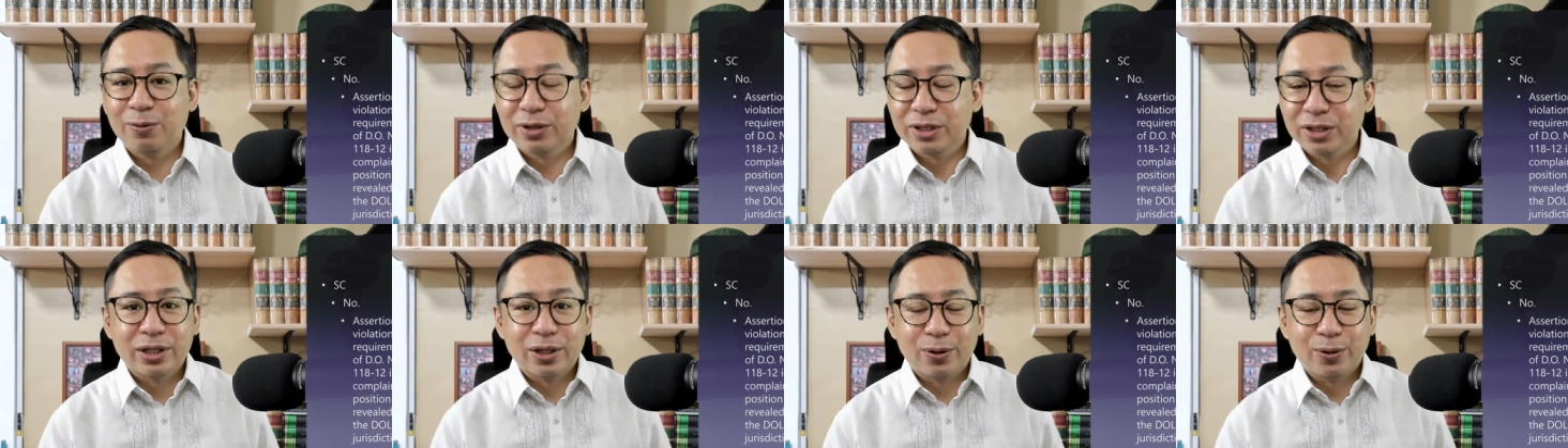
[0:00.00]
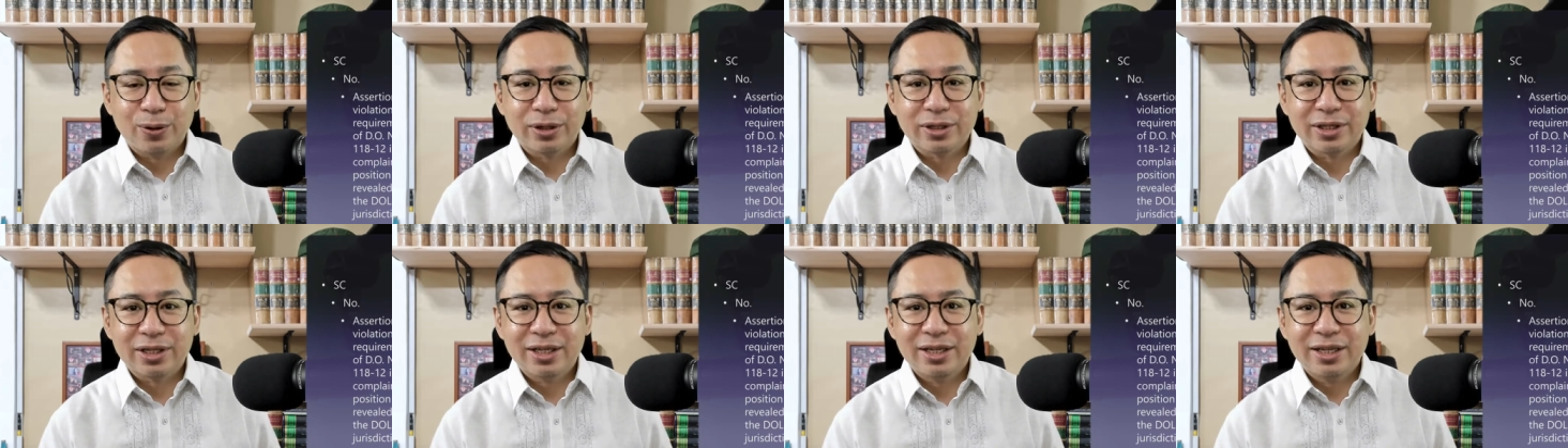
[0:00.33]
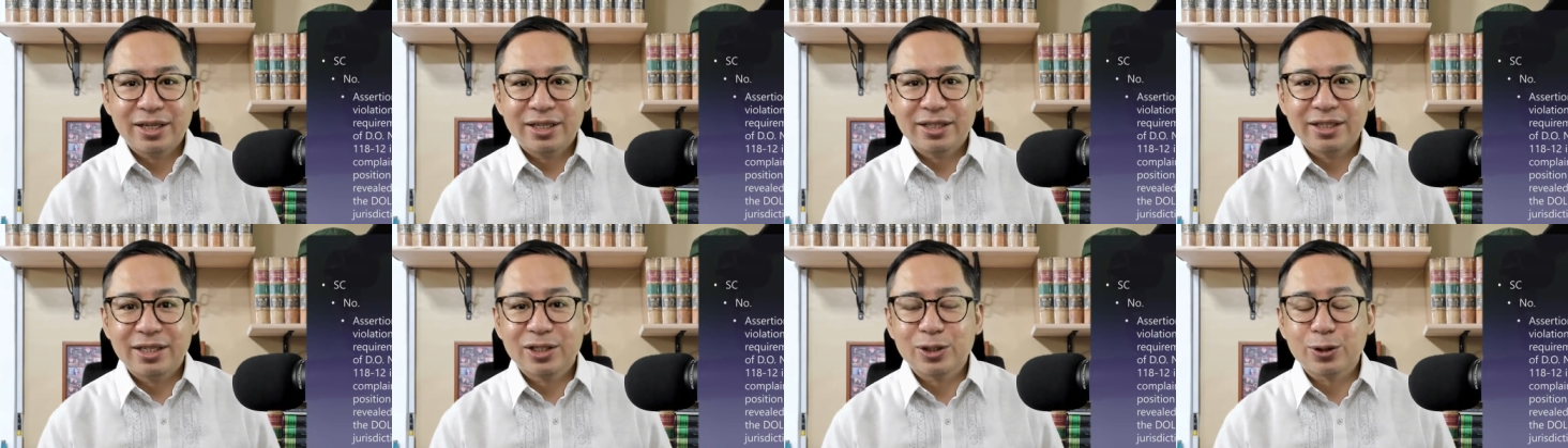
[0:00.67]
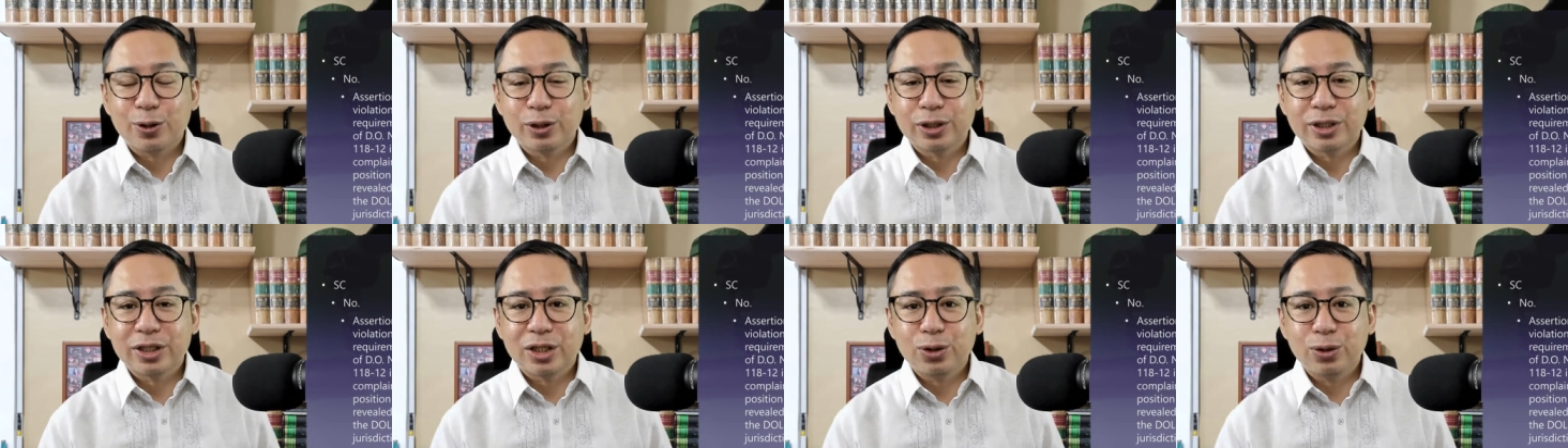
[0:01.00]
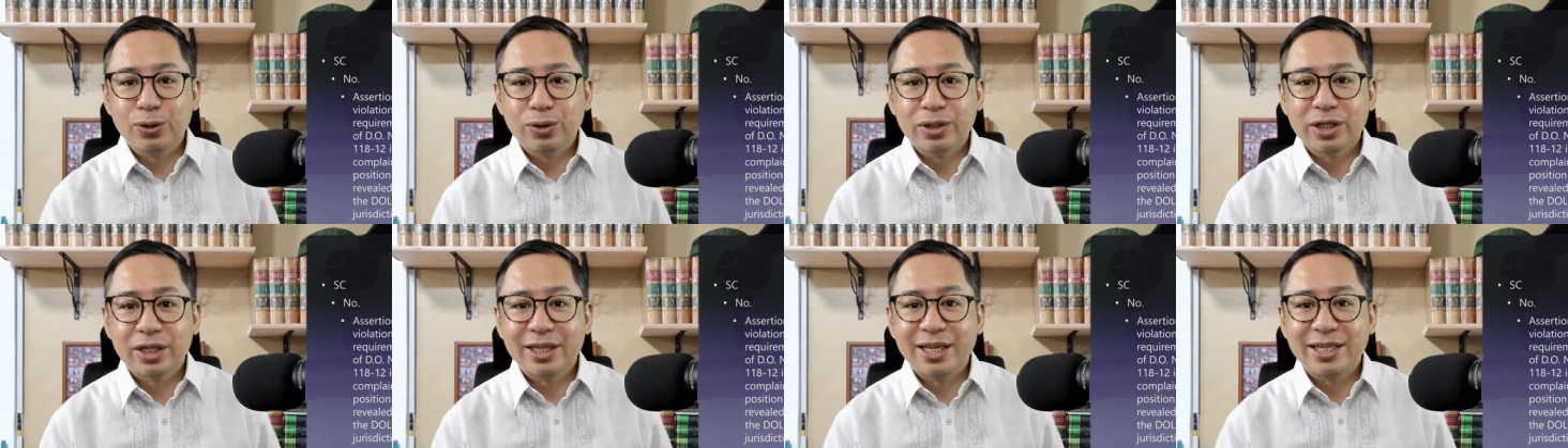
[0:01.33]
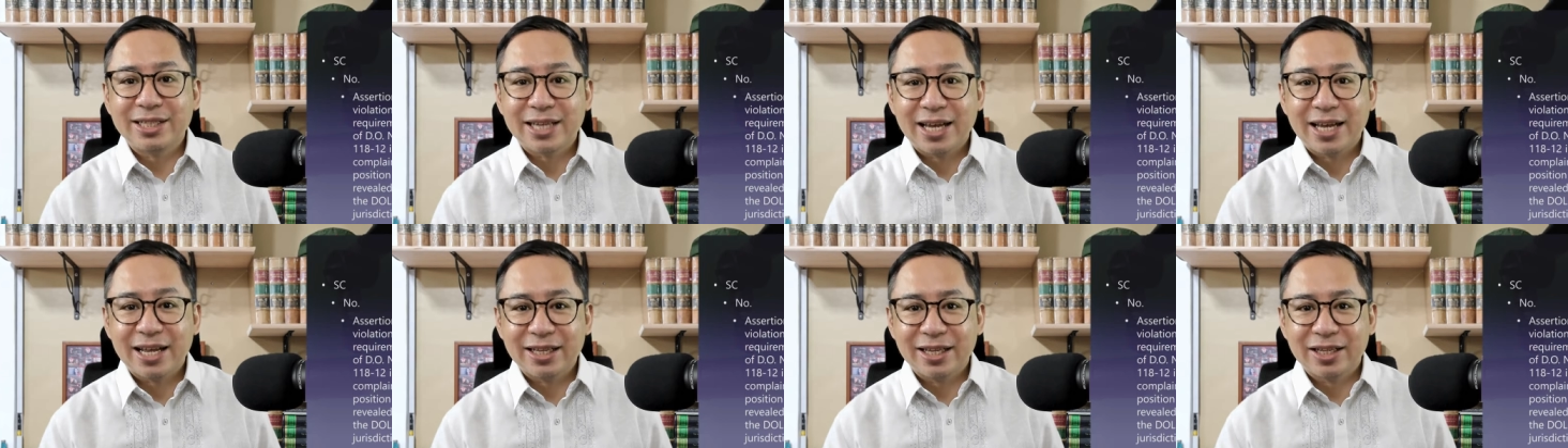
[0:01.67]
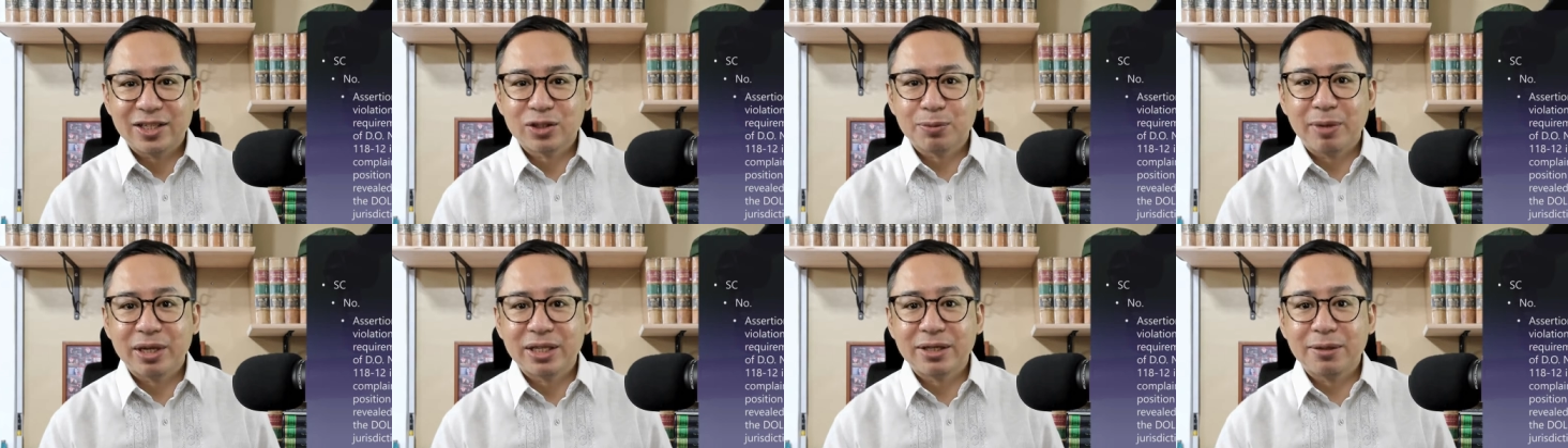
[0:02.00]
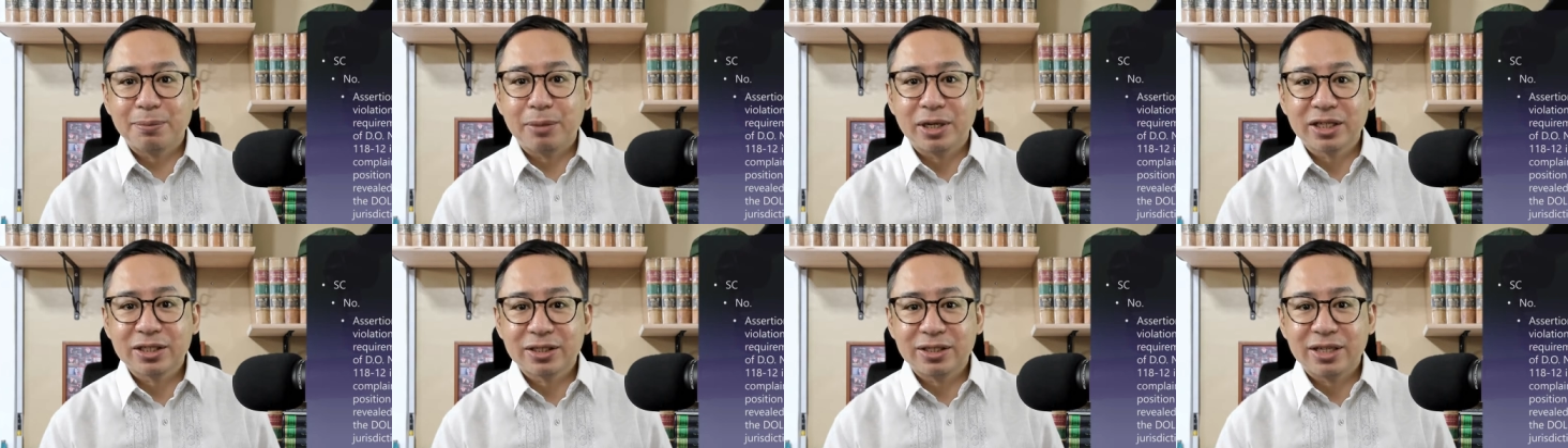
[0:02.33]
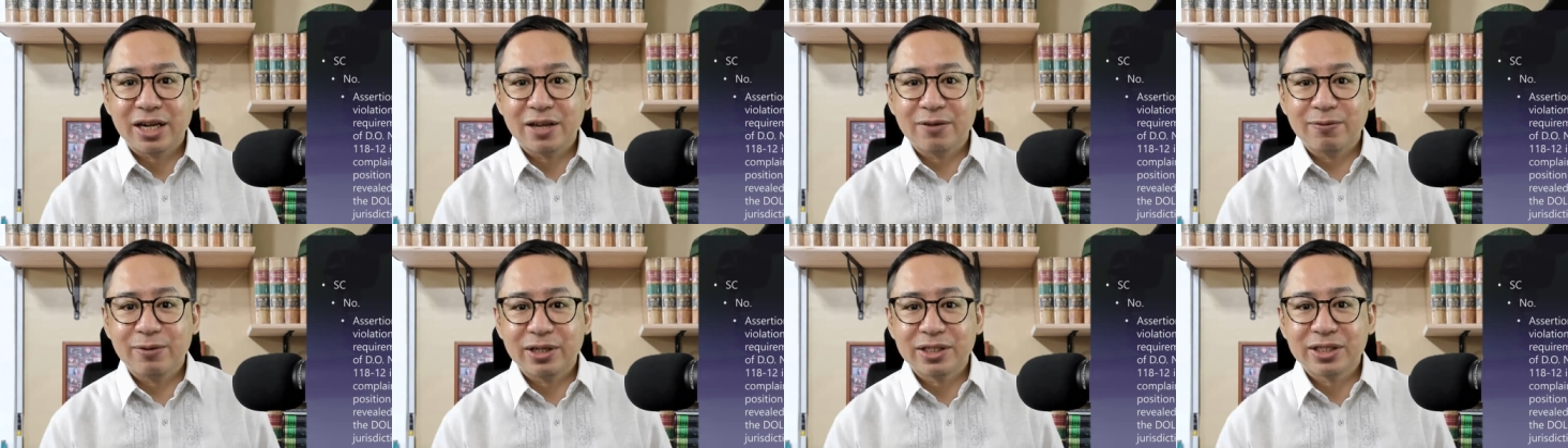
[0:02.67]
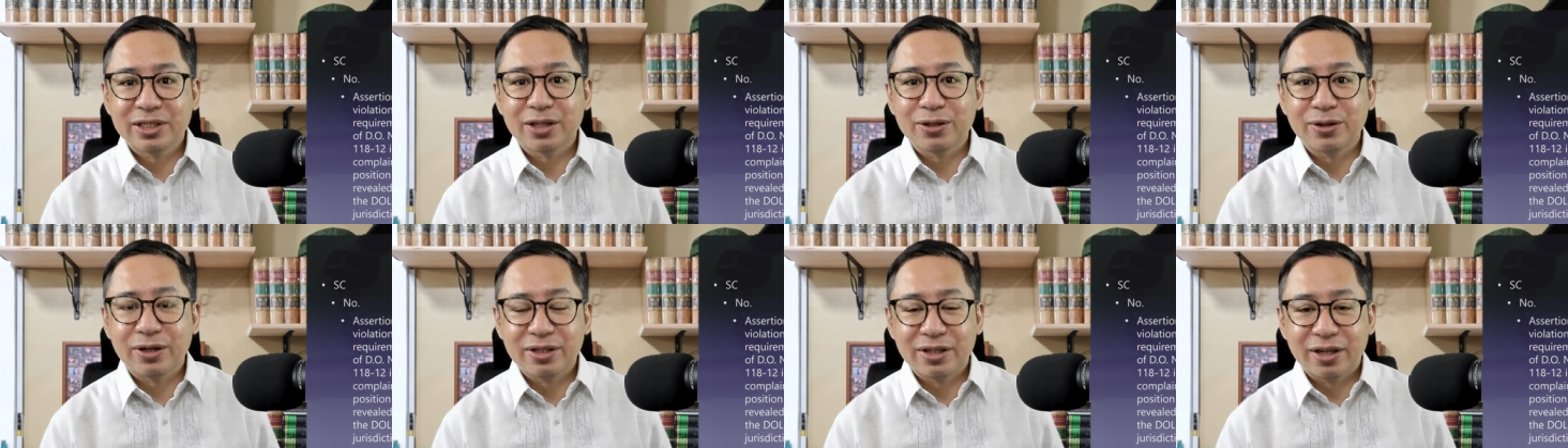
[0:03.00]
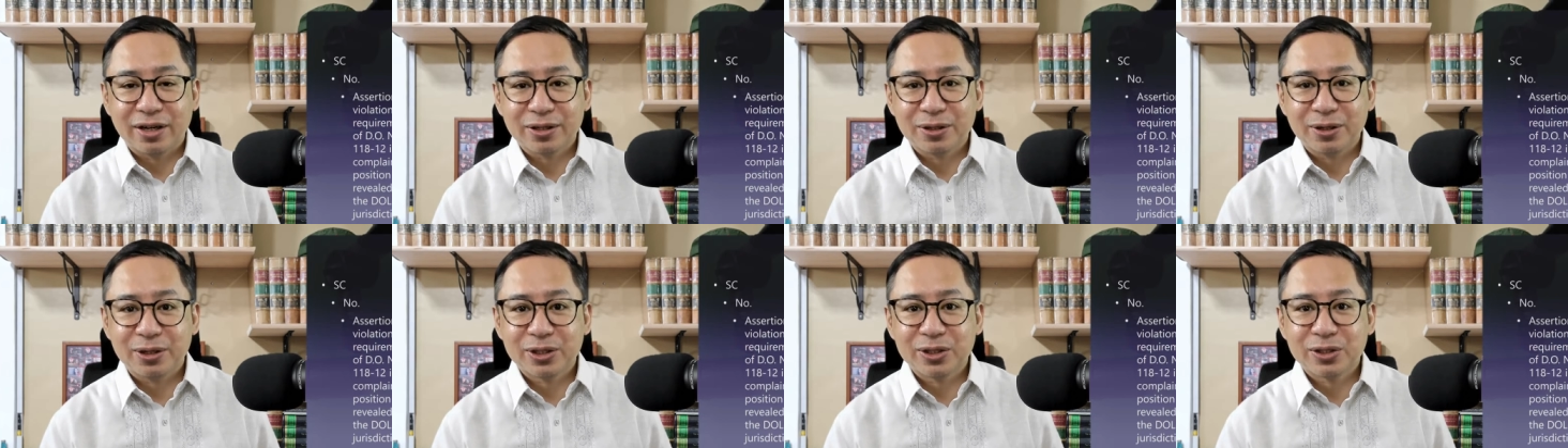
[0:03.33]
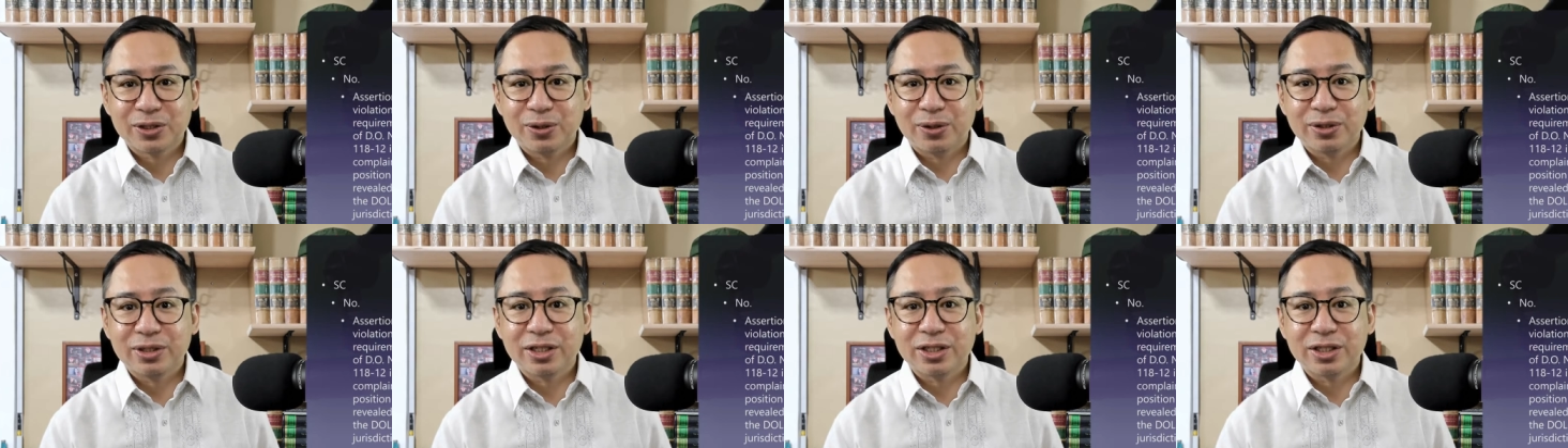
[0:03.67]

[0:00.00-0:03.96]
For the court, this constituted a challenge by the bus drivers and conductors